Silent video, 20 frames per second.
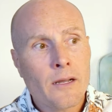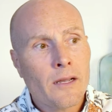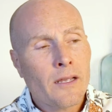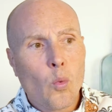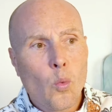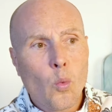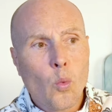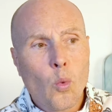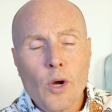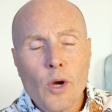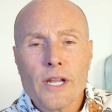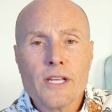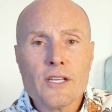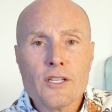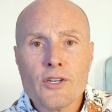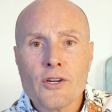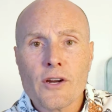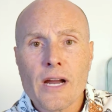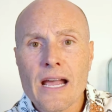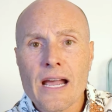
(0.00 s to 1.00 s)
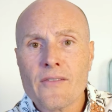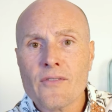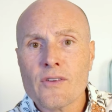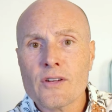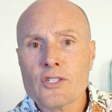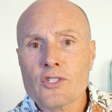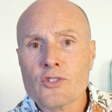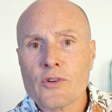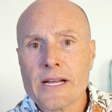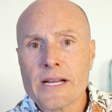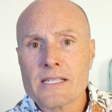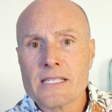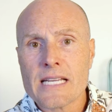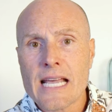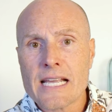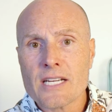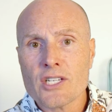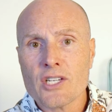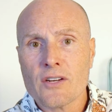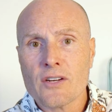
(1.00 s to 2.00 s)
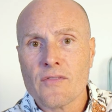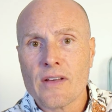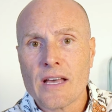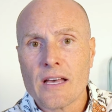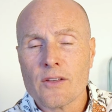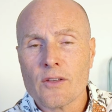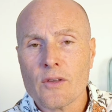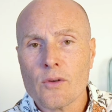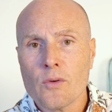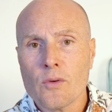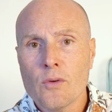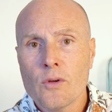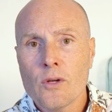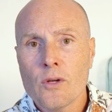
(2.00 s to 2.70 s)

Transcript: What is your average transaction value?